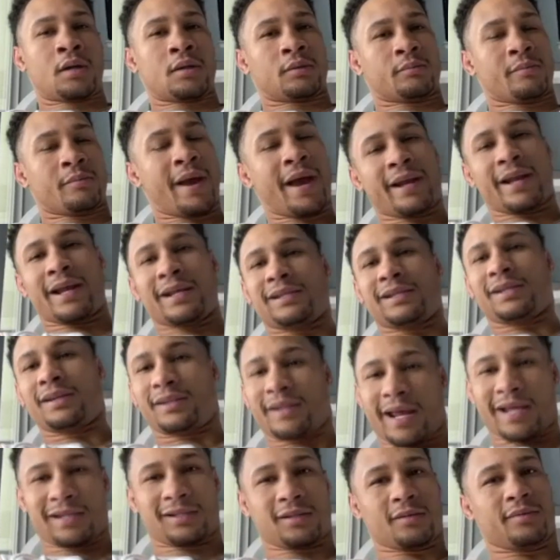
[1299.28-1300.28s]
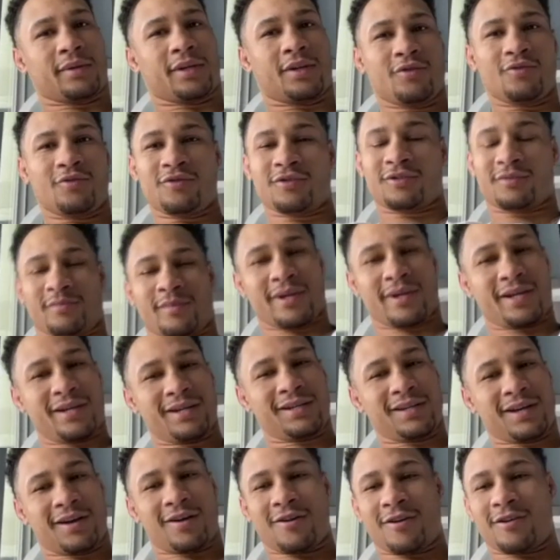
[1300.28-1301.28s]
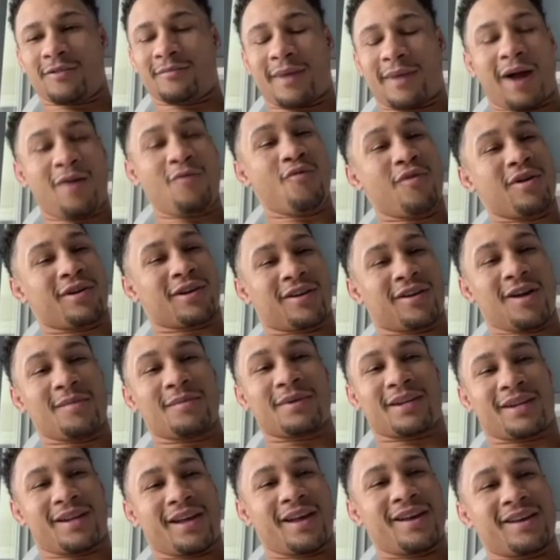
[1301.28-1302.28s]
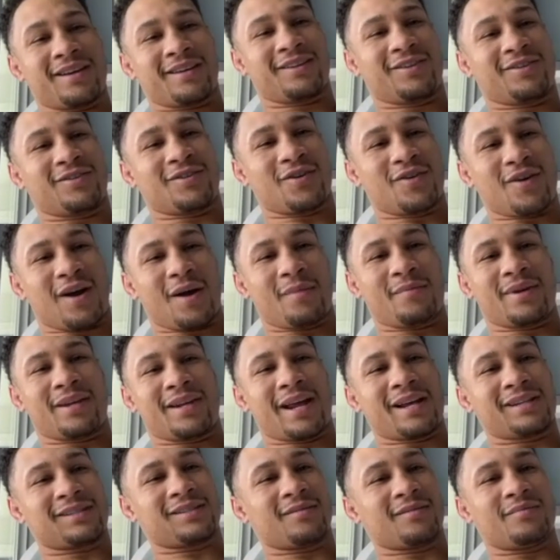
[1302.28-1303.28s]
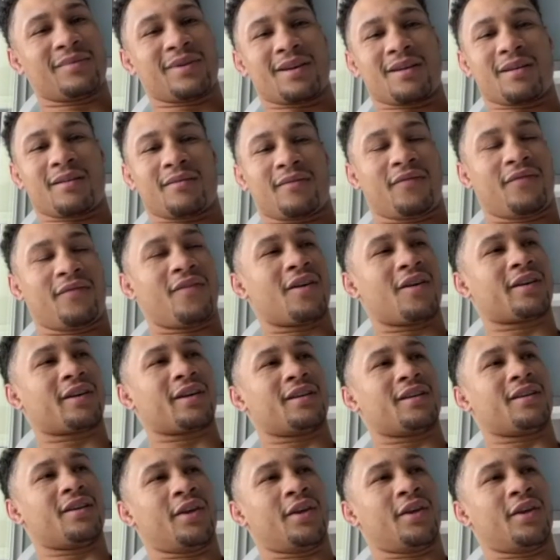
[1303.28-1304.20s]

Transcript: Man, that's that's gonna be huge, man. Um, I want to come to that. You know, I mean, that's gonna be a fucking